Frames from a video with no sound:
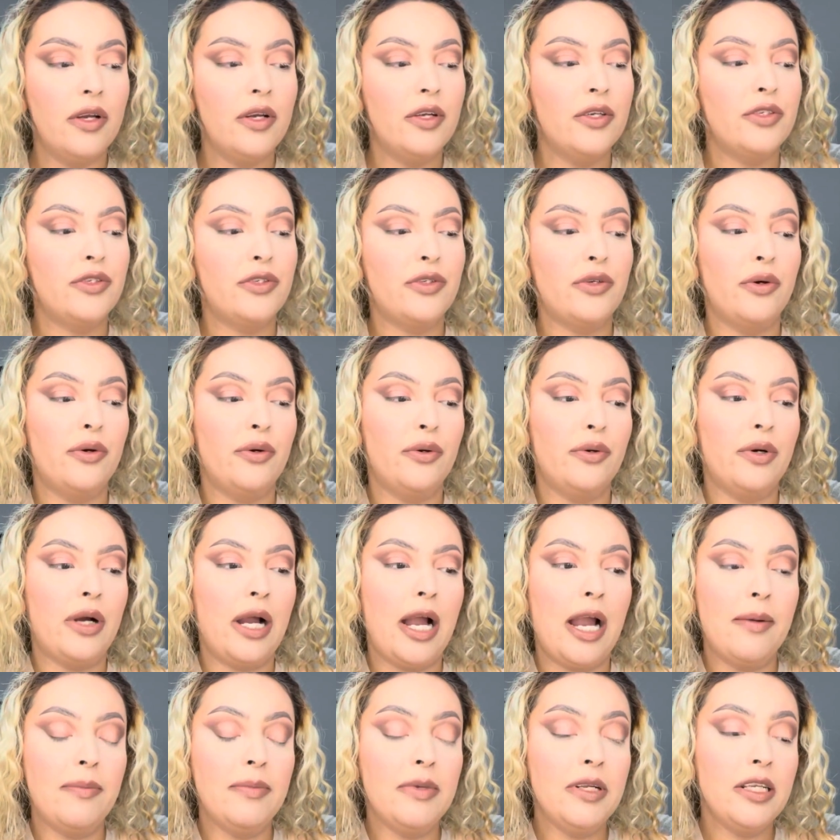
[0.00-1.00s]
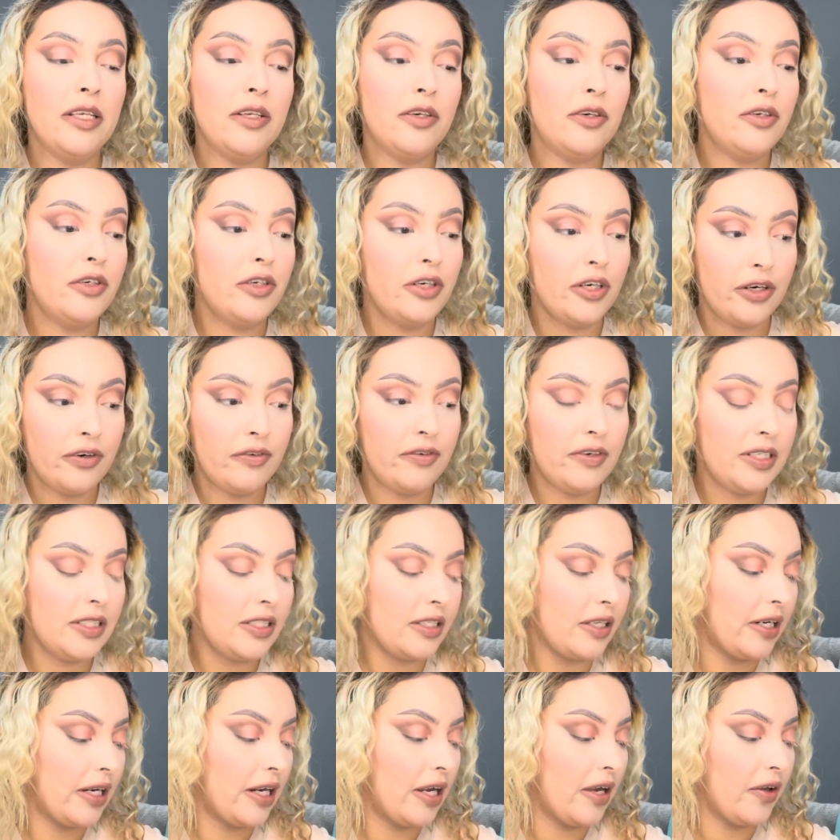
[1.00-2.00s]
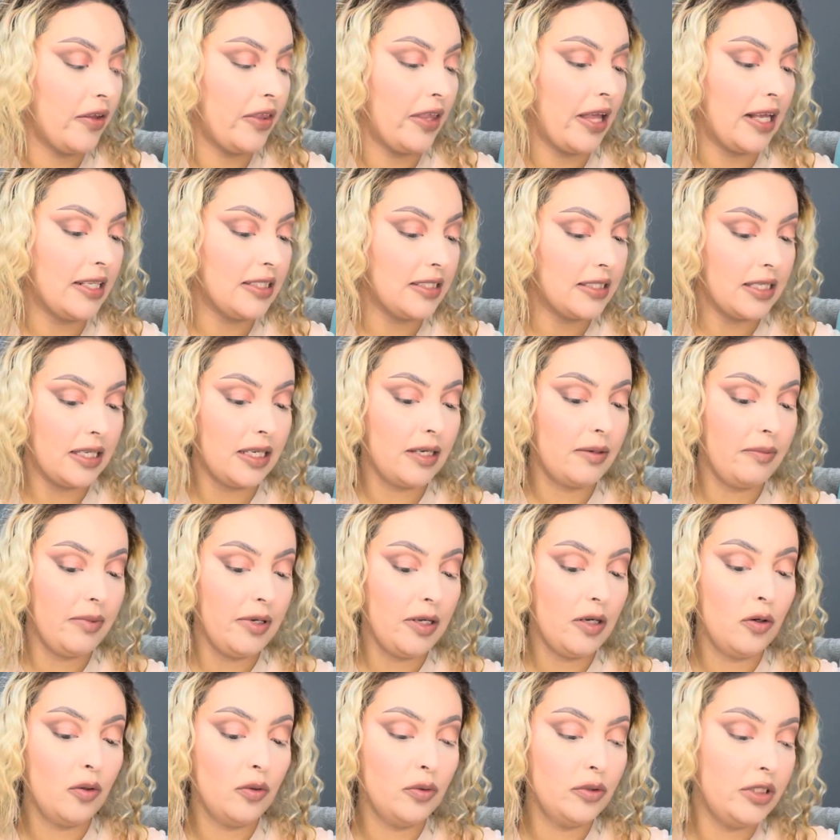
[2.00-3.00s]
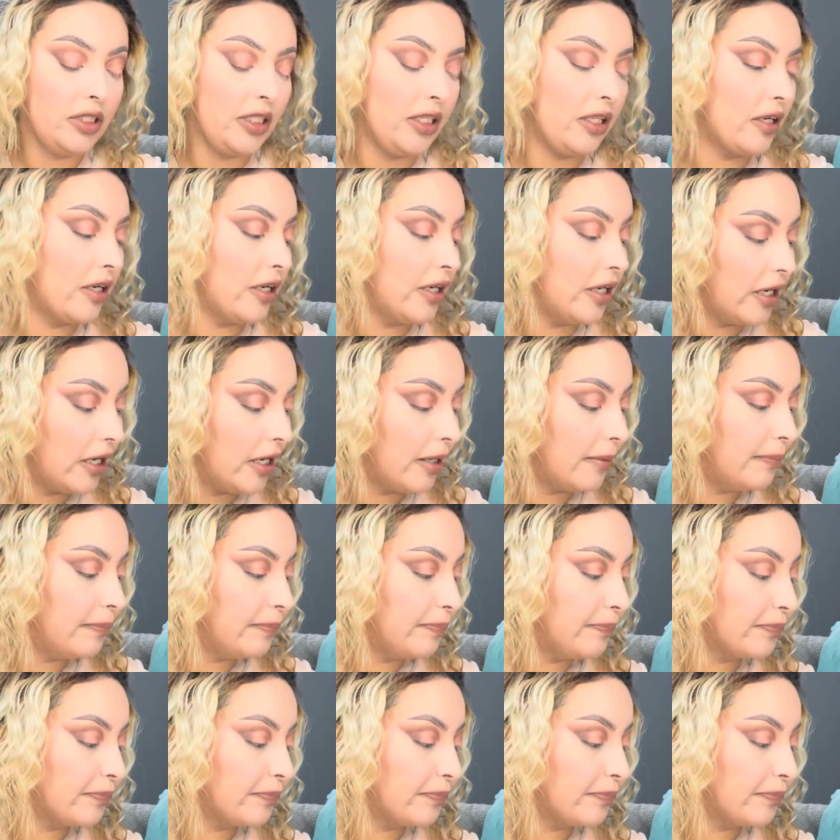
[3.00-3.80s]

So I'm a little nervous on how that's gonna be holding up.